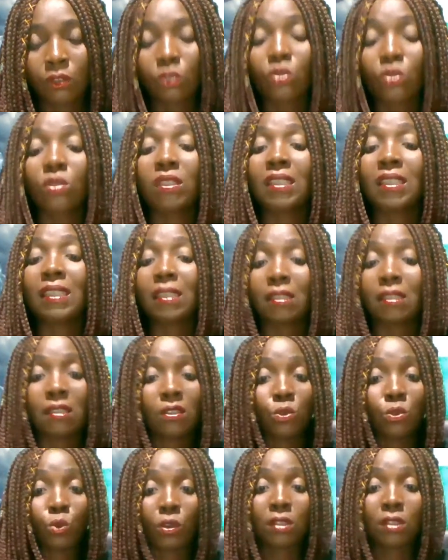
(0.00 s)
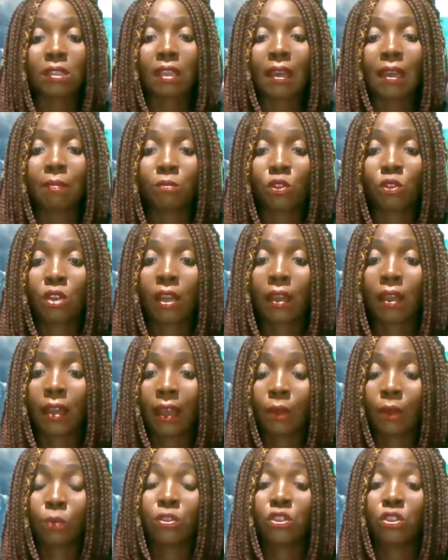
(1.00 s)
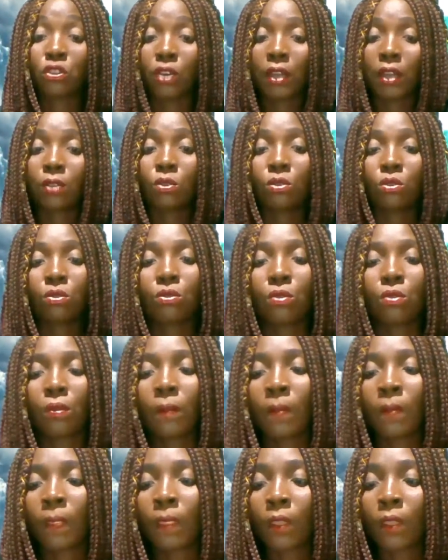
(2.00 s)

So this is what I was trying to do.